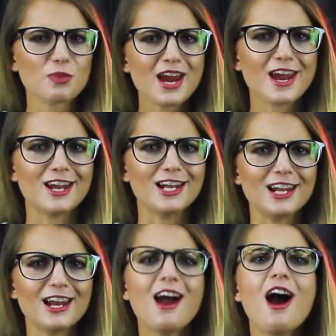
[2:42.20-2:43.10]
Schmeichel.
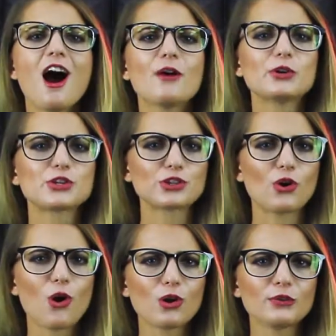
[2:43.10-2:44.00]
I watched
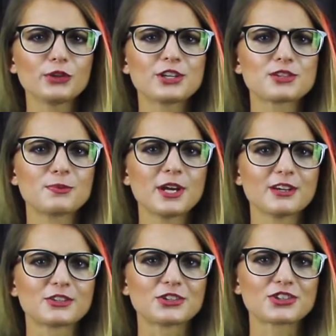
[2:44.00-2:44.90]
all of his
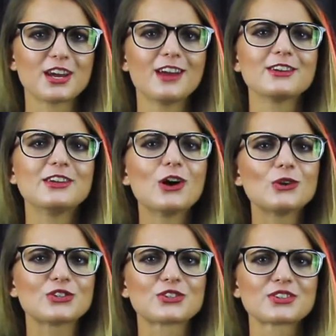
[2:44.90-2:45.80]
penalties and
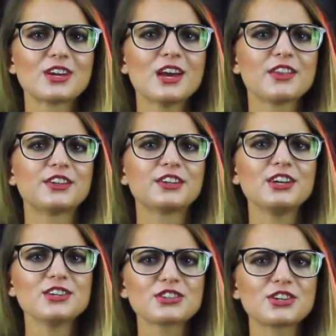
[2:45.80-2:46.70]
noticed that
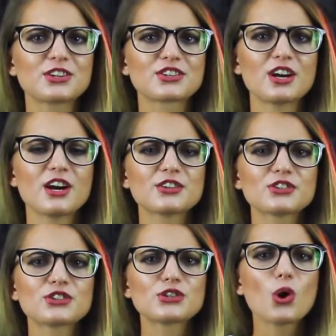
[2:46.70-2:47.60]
his kicks are
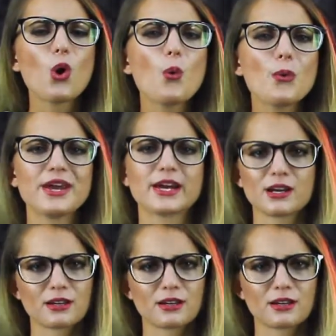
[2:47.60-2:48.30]
so weak.